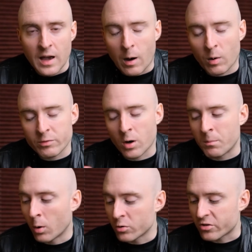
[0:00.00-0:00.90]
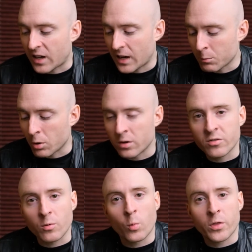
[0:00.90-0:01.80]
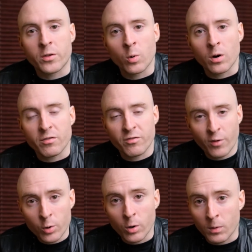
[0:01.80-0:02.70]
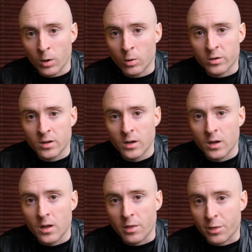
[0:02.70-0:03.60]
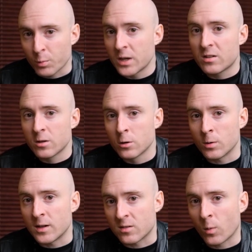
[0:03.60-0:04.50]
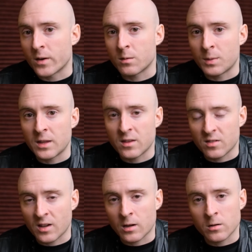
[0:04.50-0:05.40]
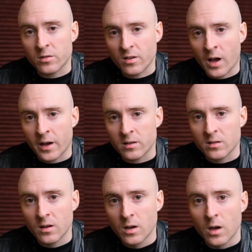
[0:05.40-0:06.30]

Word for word: However, on most cameras with your photo mode, 3.2 is going to be the standard size.